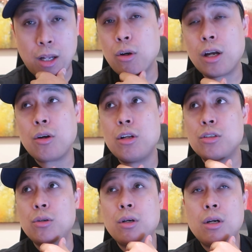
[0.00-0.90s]
A look at
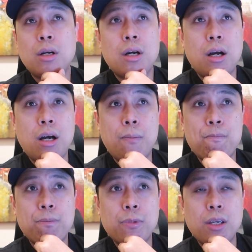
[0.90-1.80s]
also
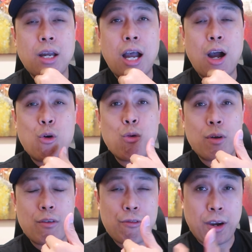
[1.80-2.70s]

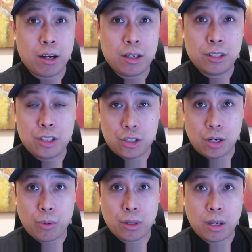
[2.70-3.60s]
how fairly
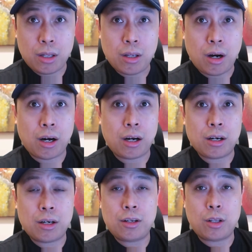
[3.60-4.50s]
distributed
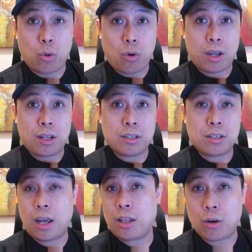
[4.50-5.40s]
are the
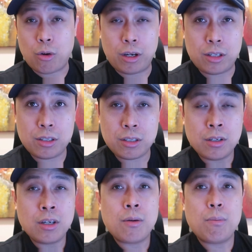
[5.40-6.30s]
tokens and the coins.
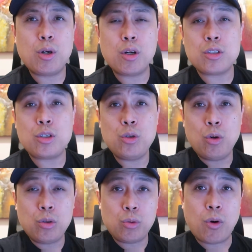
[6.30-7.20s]
Because you
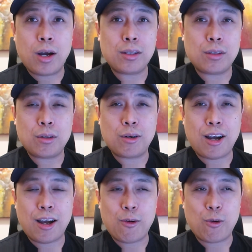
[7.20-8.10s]
don't want
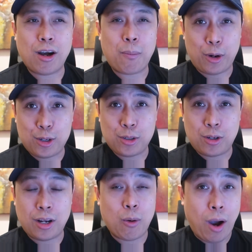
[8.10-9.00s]
a
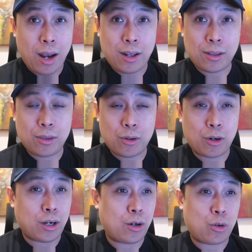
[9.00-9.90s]
person, a wallet,
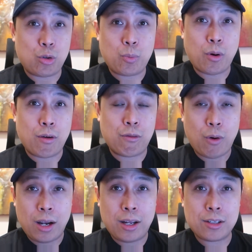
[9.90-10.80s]
or a group of
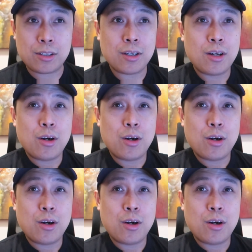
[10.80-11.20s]
wallets